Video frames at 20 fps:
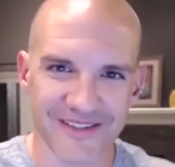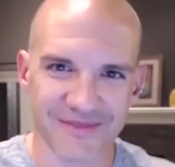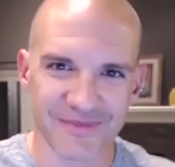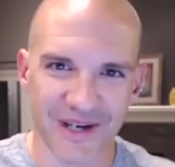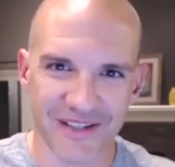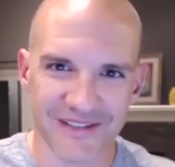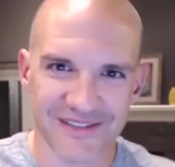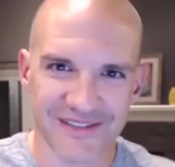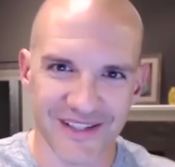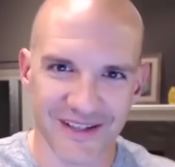about
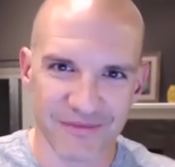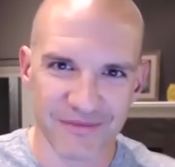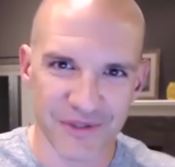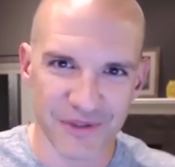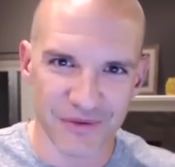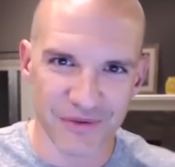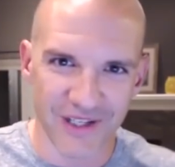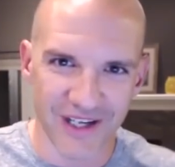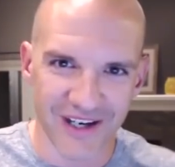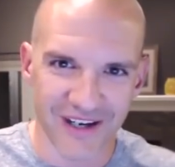something you
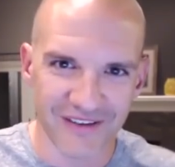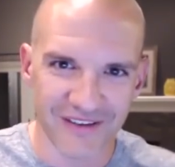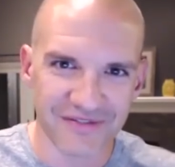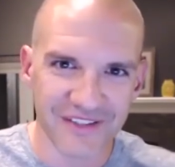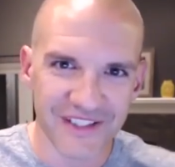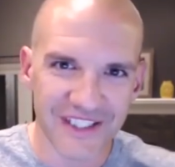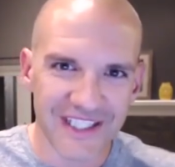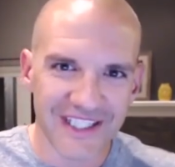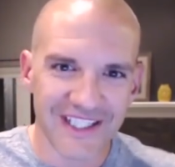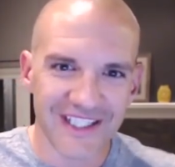love.
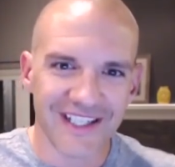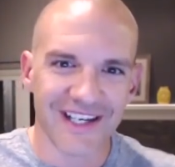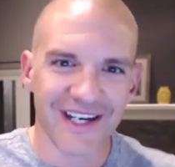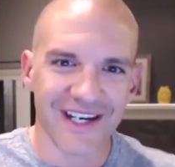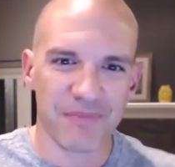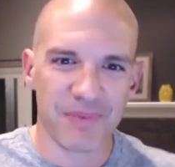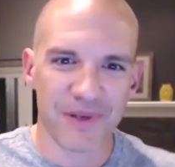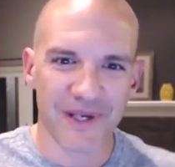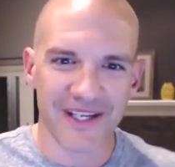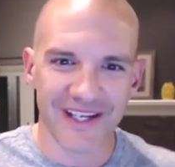I'll
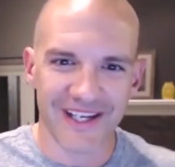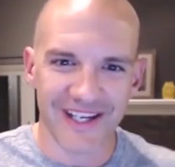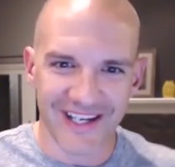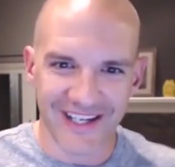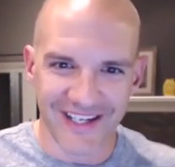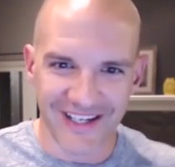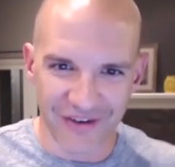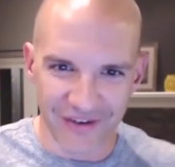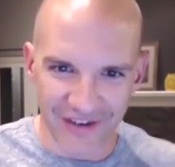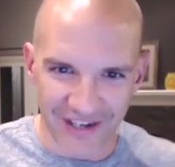pay you 80
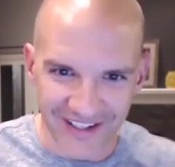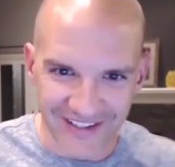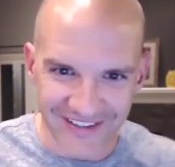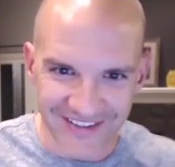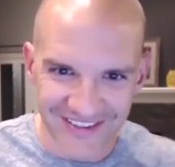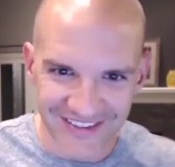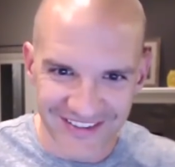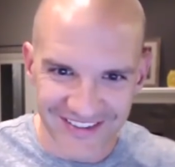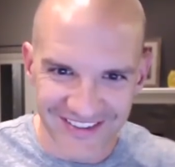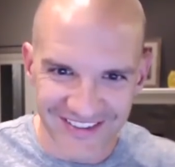grand.
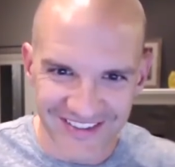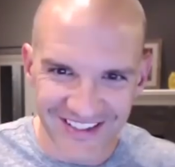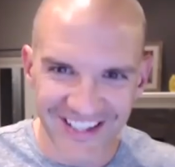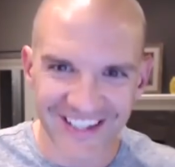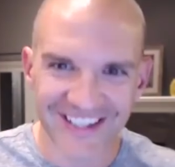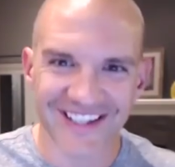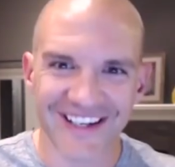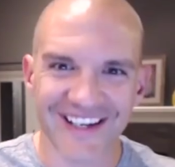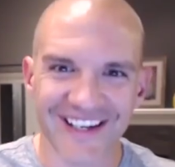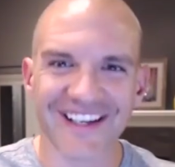
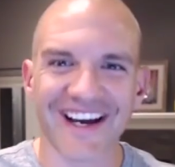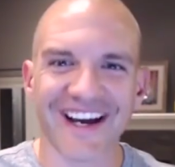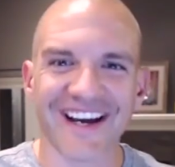I, I